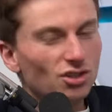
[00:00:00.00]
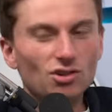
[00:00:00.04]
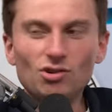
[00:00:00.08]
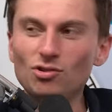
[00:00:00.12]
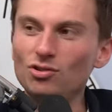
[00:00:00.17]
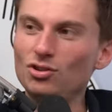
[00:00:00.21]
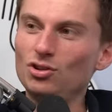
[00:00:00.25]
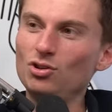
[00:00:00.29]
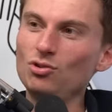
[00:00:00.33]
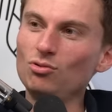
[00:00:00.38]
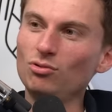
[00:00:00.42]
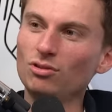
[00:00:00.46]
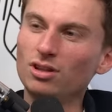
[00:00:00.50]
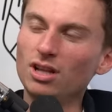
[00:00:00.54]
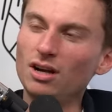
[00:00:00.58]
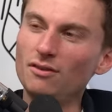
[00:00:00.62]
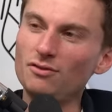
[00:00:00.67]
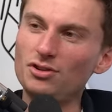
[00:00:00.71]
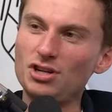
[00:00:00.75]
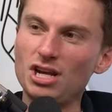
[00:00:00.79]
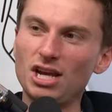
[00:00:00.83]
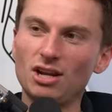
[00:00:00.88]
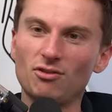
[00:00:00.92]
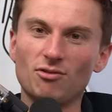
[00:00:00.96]
Dude, you
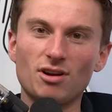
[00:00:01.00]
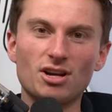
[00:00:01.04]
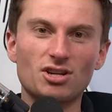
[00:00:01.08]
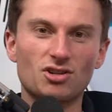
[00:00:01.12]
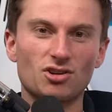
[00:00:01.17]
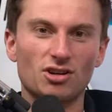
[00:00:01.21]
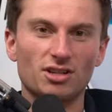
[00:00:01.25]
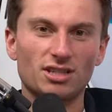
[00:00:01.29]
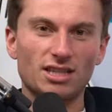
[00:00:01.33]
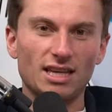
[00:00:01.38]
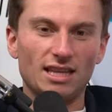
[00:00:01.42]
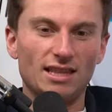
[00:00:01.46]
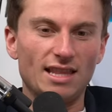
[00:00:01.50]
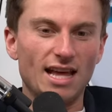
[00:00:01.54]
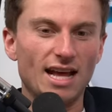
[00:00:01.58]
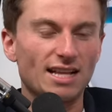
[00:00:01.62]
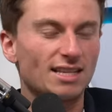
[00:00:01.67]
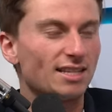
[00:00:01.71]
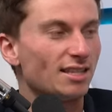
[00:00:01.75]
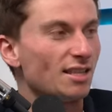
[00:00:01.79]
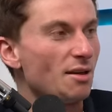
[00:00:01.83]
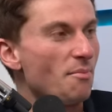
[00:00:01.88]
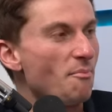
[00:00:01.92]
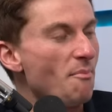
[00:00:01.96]
love chain restaurants, and oh,
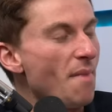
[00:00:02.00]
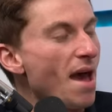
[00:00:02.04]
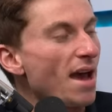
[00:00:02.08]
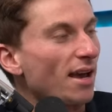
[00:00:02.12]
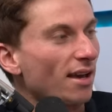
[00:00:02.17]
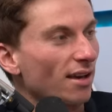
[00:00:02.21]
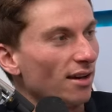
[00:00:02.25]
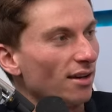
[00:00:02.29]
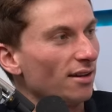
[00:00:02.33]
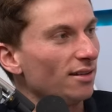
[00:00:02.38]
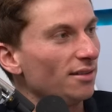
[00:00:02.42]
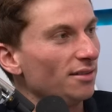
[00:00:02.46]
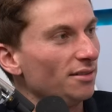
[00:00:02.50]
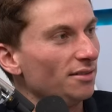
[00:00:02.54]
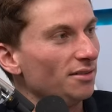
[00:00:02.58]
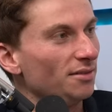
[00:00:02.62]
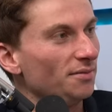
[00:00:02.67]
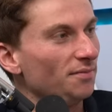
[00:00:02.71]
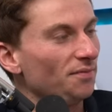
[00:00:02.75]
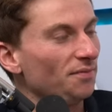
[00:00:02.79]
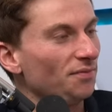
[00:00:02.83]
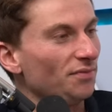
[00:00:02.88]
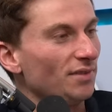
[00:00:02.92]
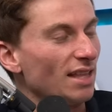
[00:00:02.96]
that's the them. mecca.
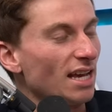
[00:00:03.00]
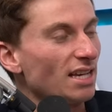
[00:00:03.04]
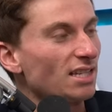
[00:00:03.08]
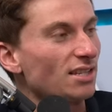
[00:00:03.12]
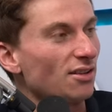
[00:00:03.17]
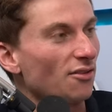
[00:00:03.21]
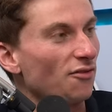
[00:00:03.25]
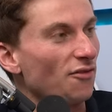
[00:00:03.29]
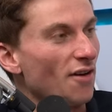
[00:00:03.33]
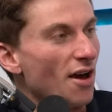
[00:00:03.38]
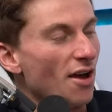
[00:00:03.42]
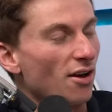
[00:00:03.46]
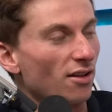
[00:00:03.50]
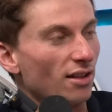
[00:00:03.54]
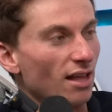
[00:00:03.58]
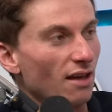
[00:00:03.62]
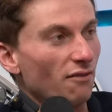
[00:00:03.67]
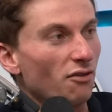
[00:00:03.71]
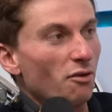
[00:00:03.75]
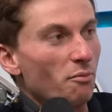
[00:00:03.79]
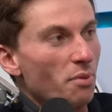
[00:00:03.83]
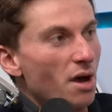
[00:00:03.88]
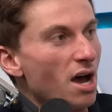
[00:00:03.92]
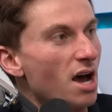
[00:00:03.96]
That's the final
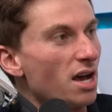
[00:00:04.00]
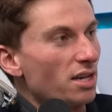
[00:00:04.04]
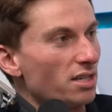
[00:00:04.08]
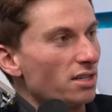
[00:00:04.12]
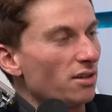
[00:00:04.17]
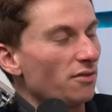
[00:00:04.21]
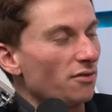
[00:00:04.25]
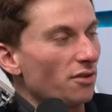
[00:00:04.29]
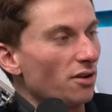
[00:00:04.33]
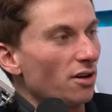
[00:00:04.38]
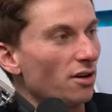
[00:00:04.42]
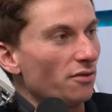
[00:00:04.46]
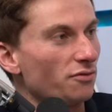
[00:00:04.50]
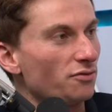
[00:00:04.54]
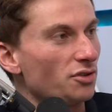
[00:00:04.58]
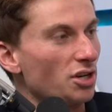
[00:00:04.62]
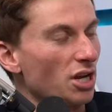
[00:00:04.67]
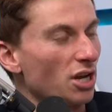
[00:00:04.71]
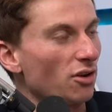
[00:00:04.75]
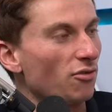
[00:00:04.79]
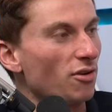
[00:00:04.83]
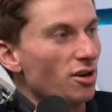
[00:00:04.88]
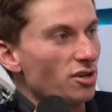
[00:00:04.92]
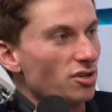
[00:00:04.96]
level boss of, of
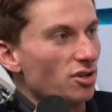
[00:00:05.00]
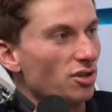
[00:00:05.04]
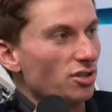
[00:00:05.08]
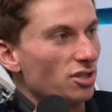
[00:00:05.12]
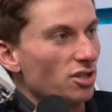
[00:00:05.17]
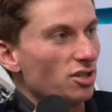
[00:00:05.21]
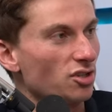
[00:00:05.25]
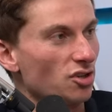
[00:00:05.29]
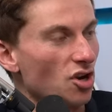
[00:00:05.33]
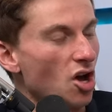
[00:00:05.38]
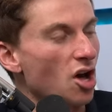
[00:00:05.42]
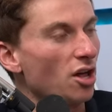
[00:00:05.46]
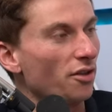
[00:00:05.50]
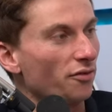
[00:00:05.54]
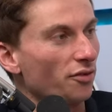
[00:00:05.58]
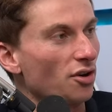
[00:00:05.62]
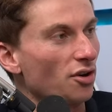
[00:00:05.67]
chain restaurants is an Olive